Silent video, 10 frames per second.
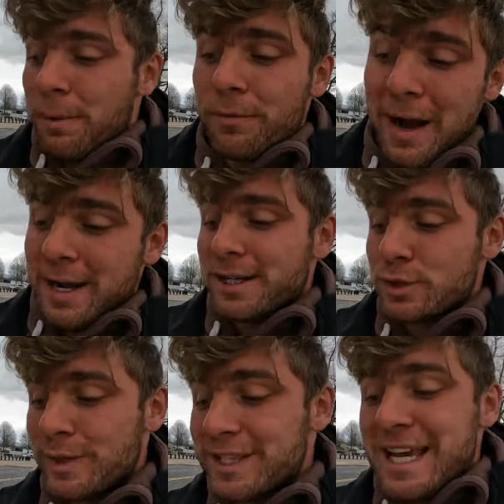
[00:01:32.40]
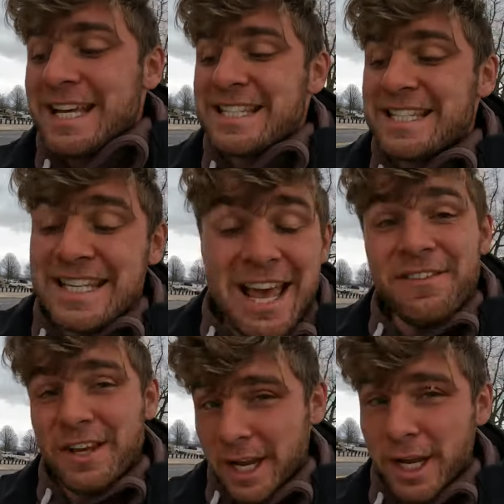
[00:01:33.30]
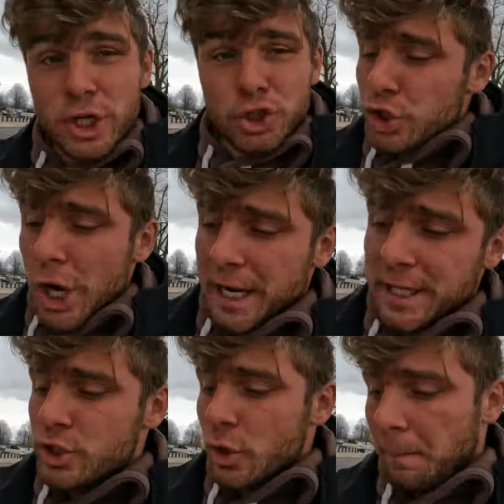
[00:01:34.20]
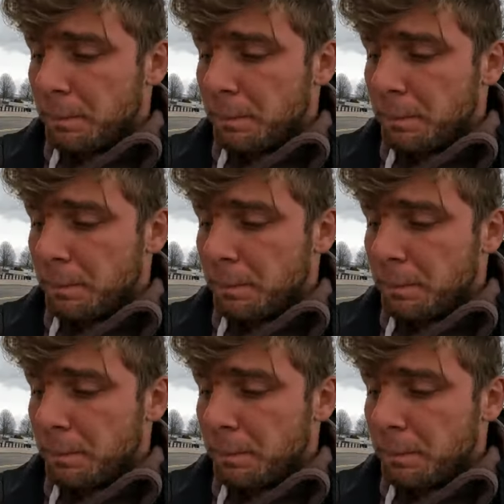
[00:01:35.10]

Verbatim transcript: provided us with seven shinies, so I'm